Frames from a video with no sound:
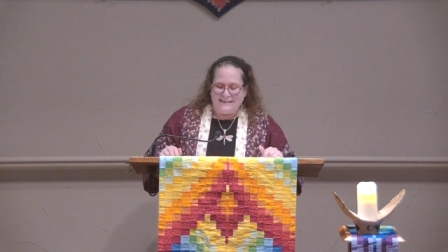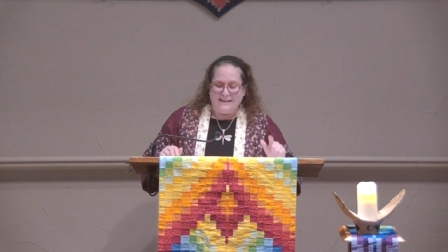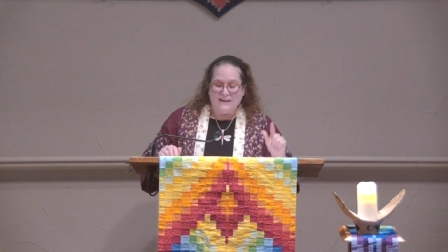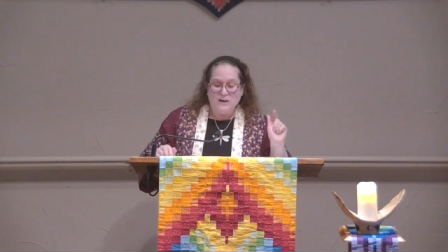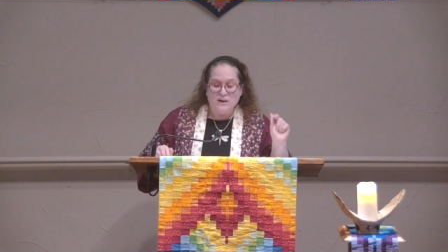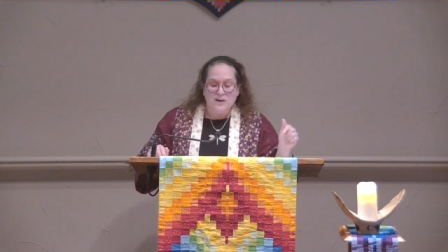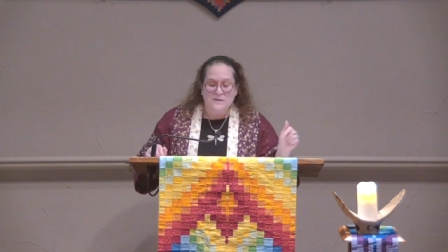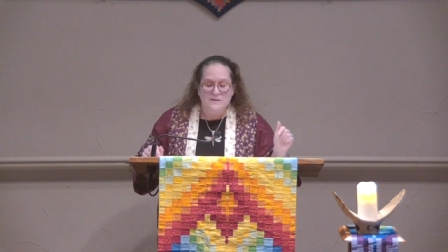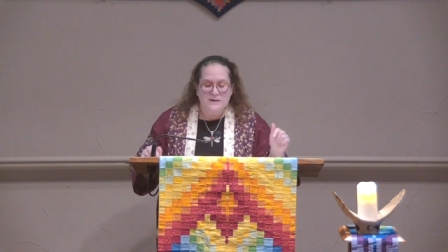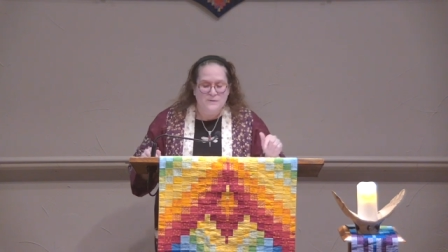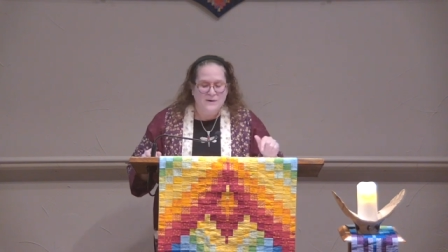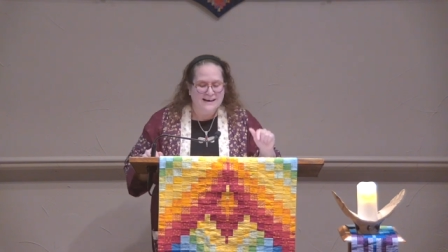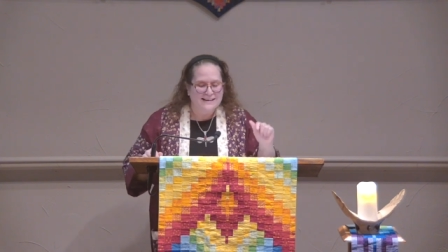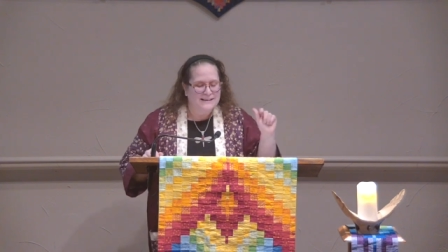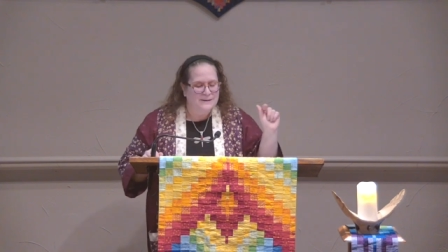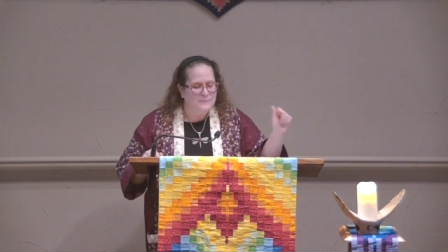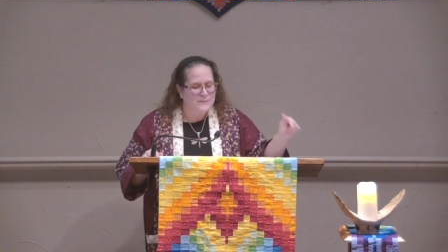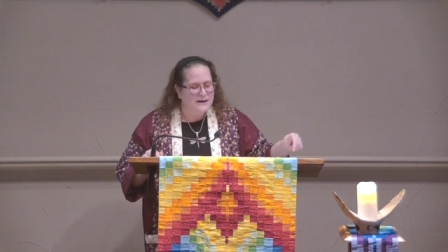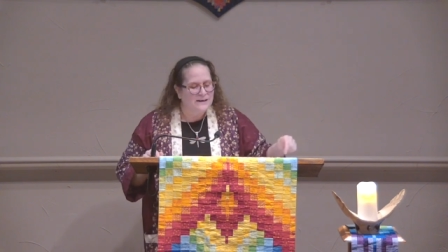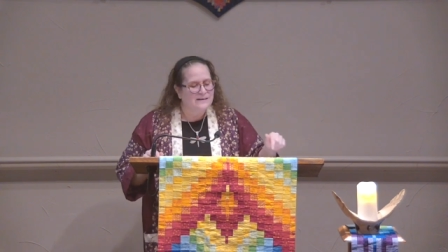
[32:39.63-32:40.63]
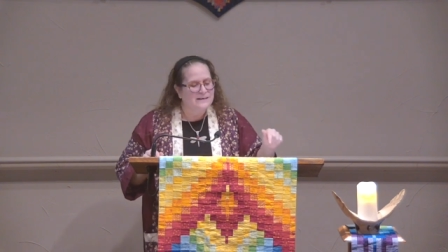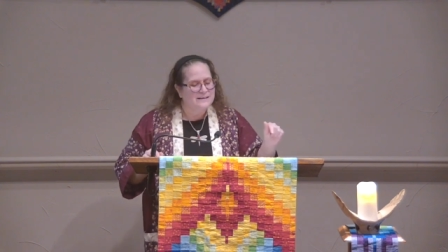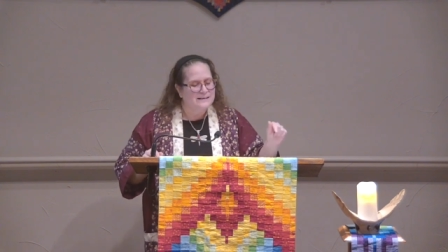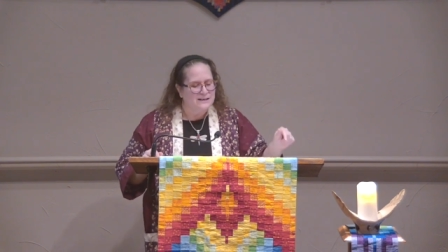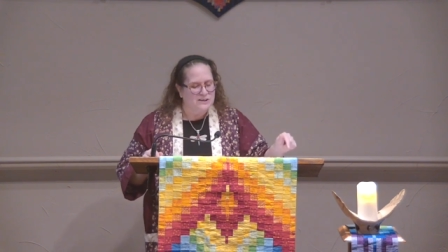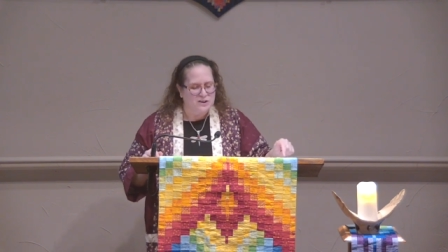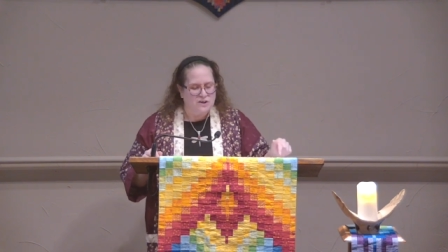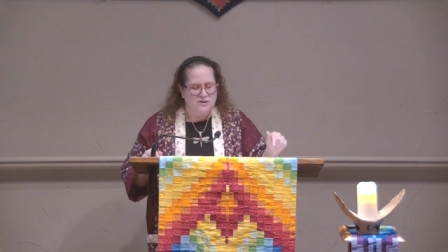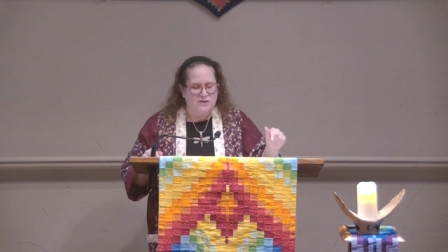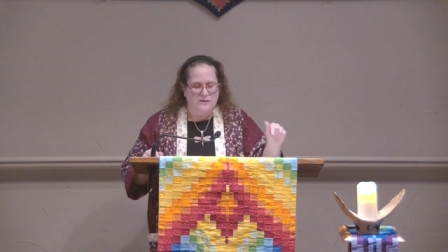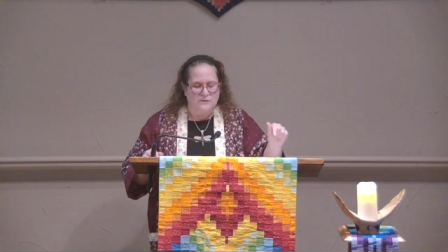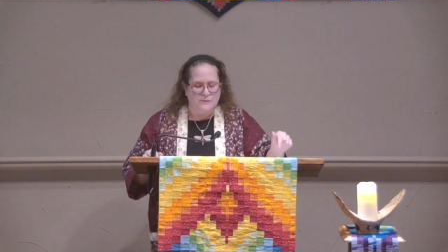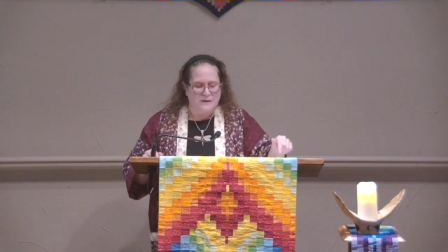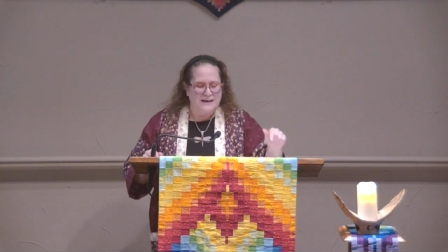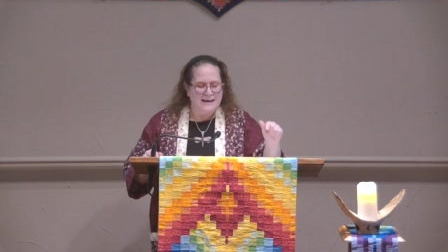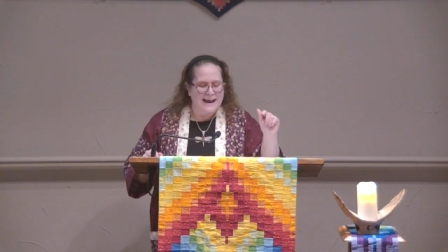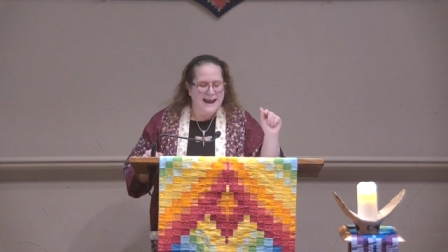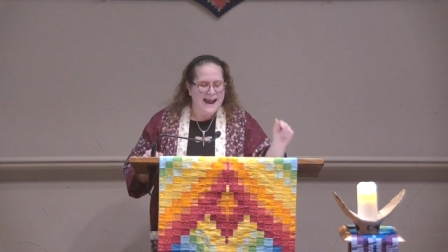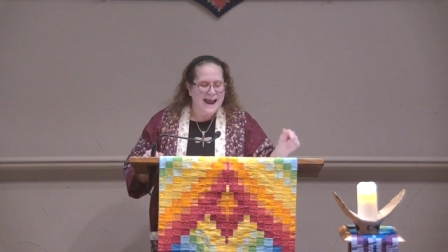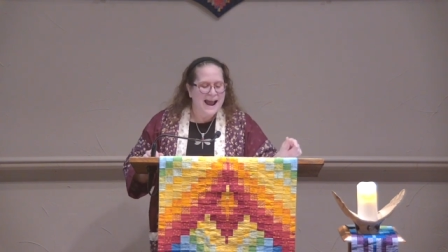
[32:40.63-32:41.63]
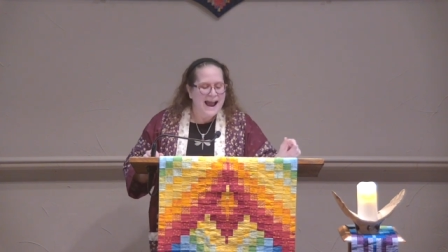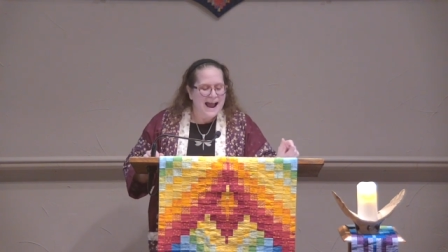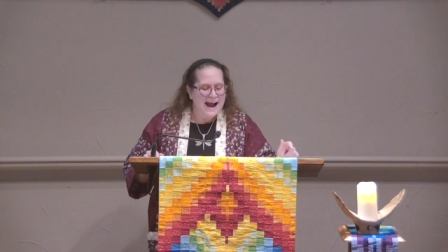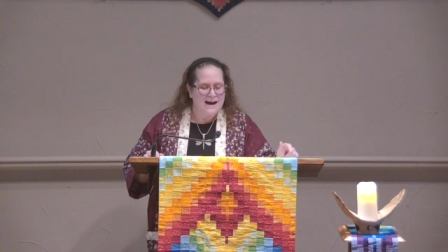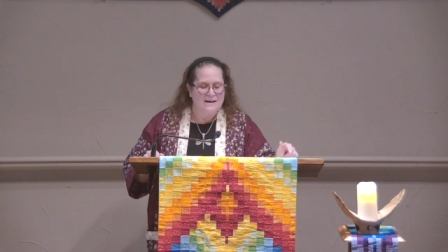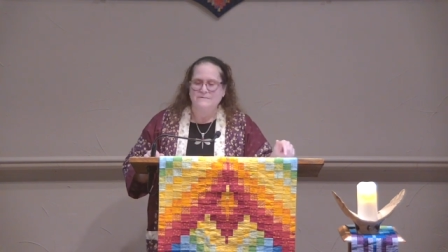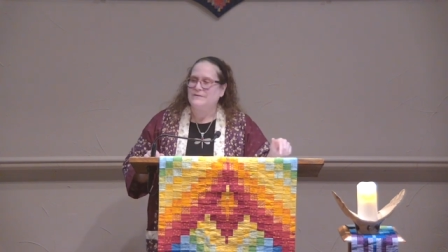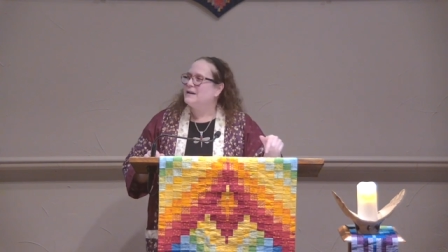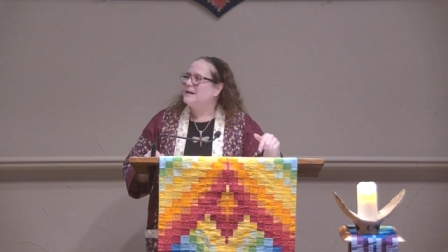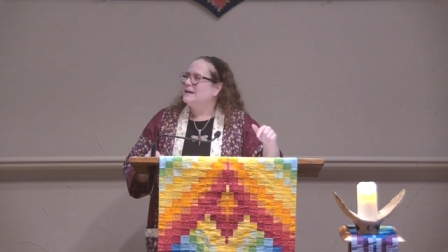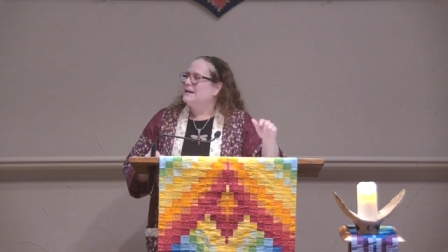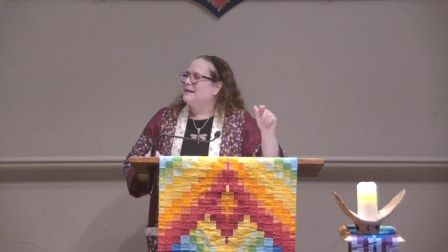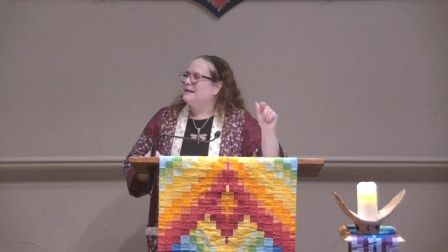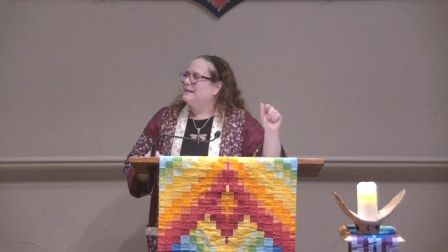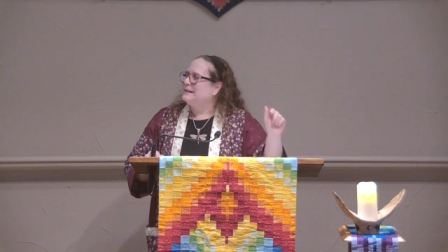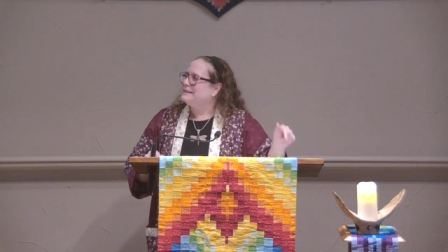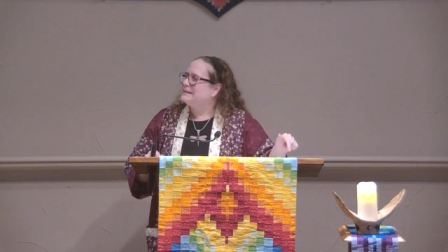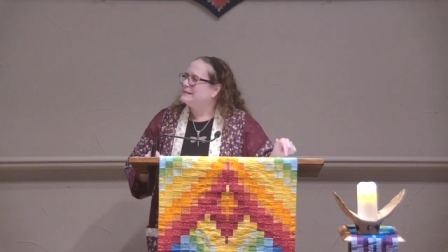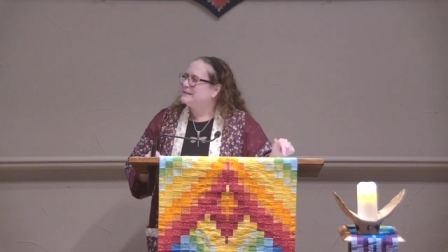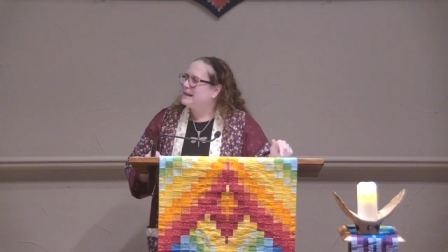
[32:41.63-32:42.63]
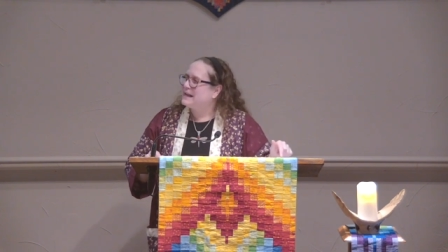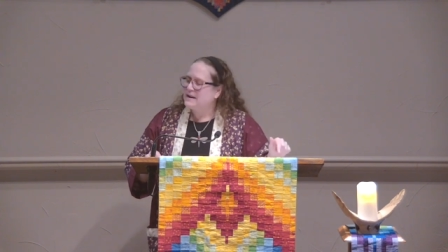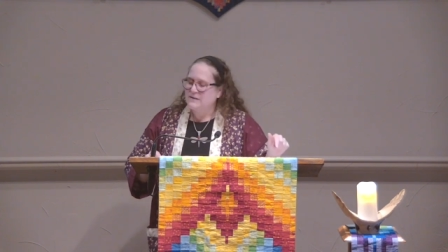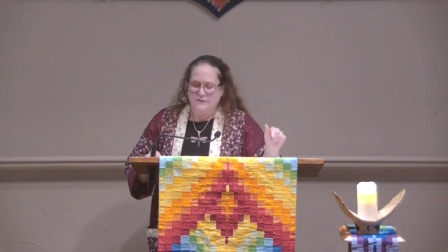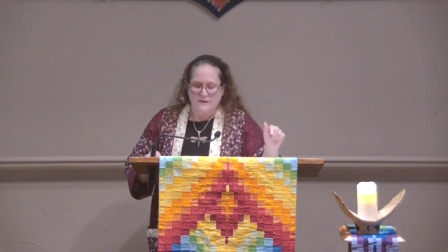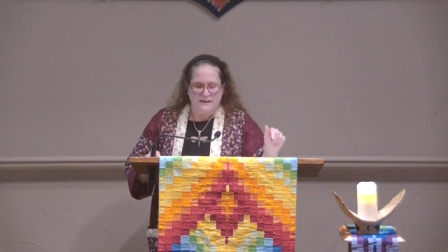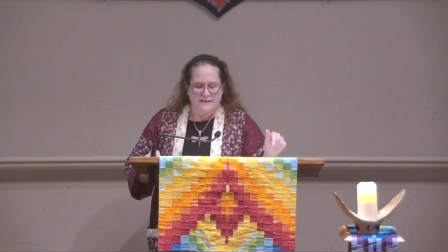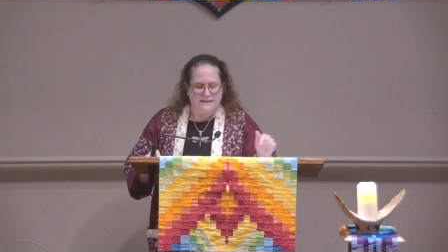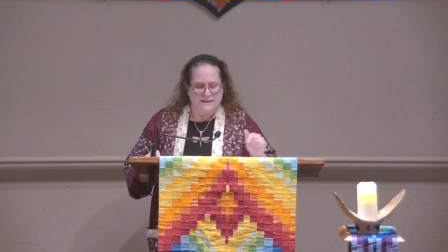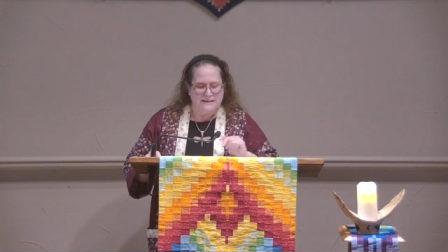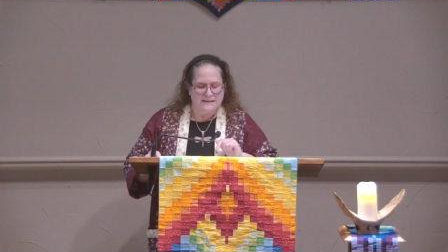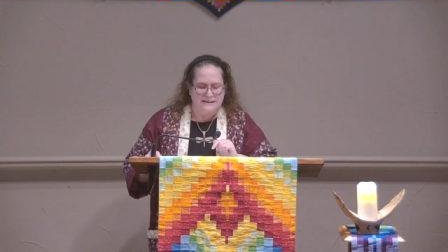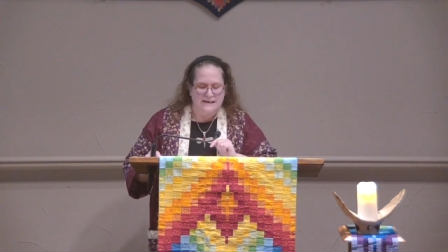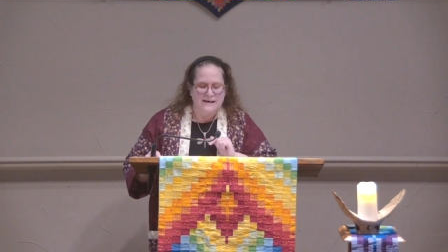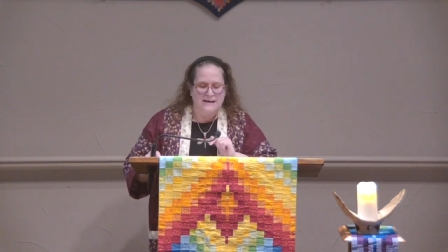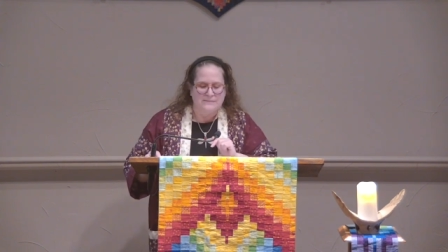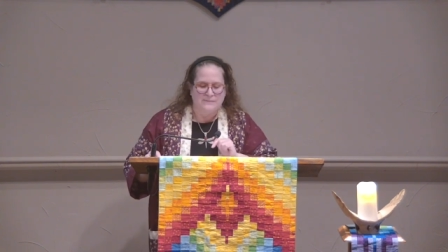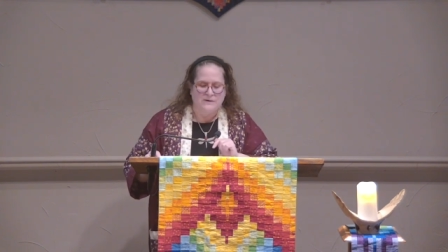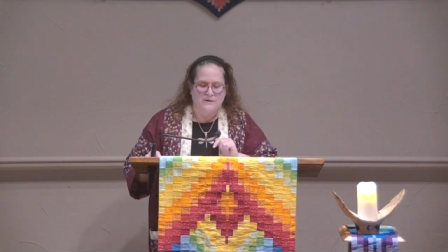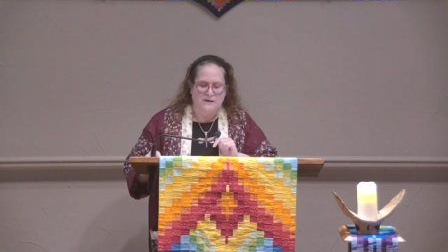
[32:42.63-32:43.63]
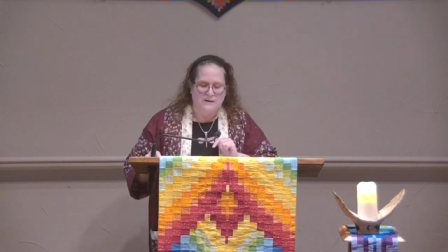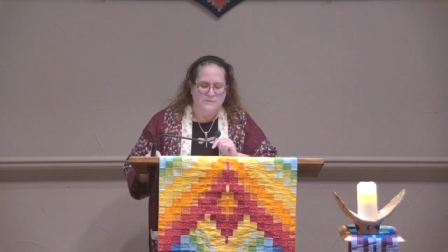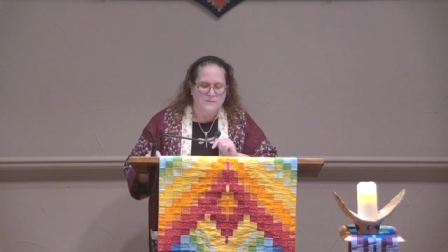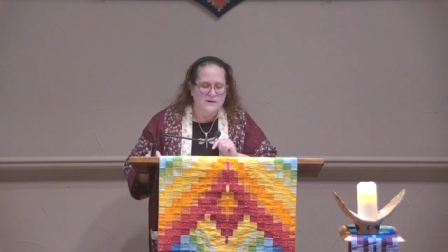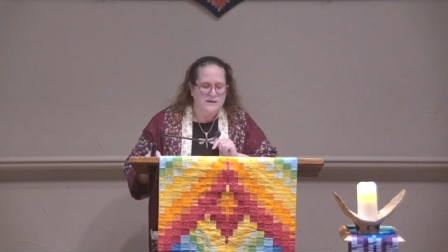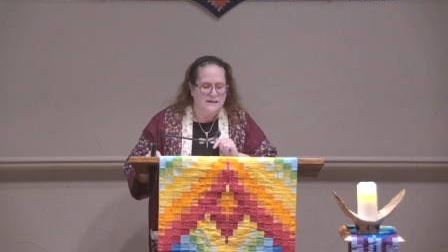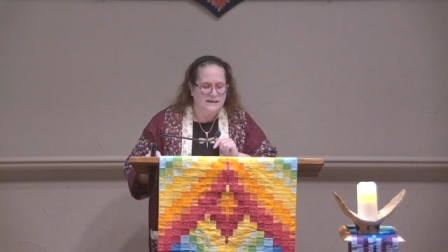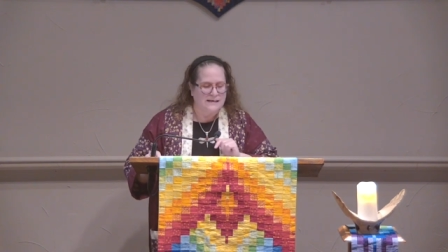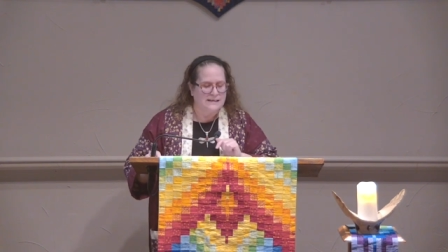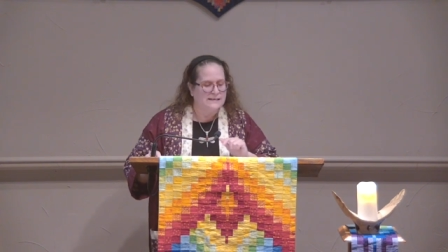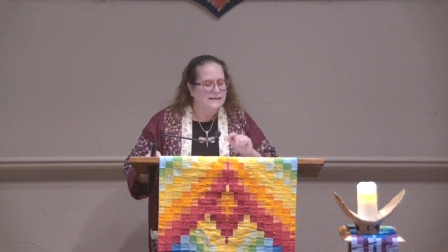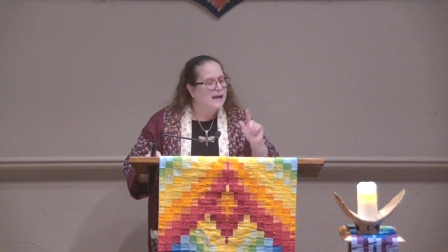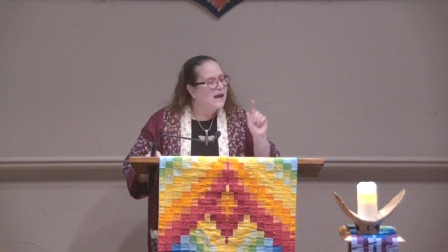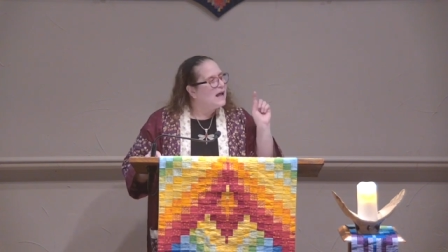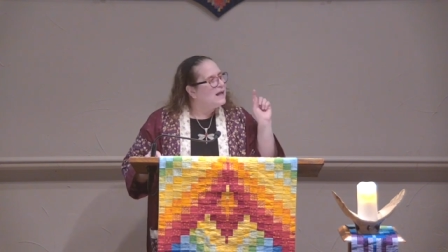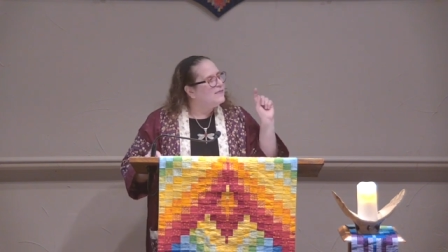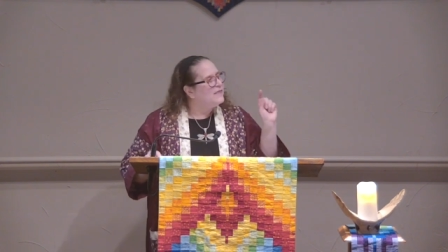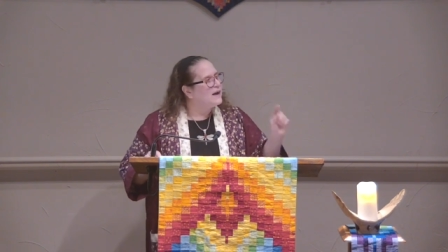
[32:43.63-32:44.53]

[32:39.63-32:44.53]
the human right to parent the children we have in safe and sustainable communities,